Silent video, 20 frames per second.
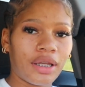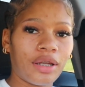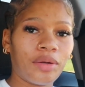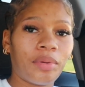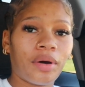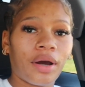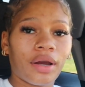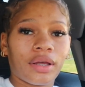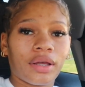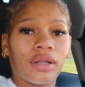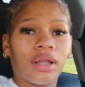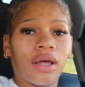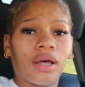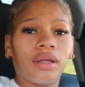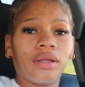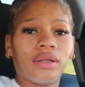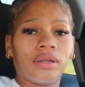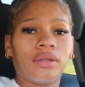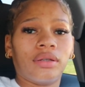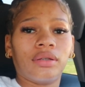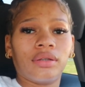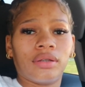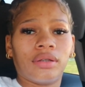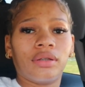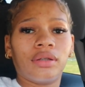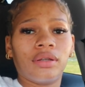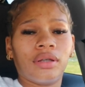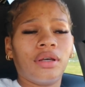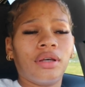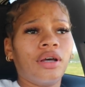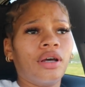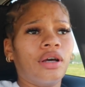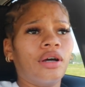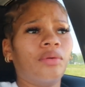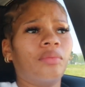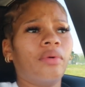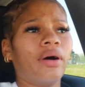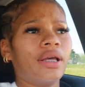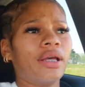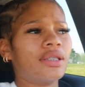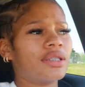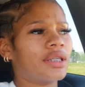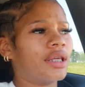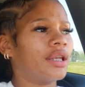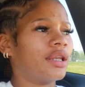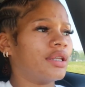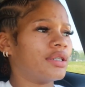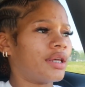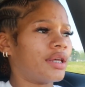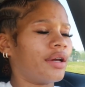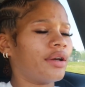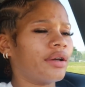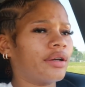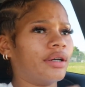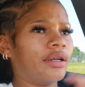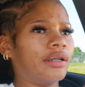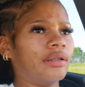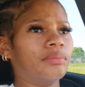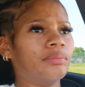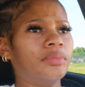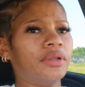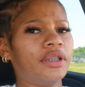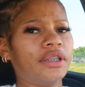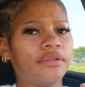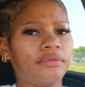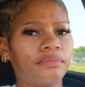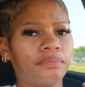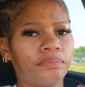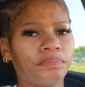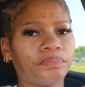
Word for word: in the parking lot while he's getting his haircut. But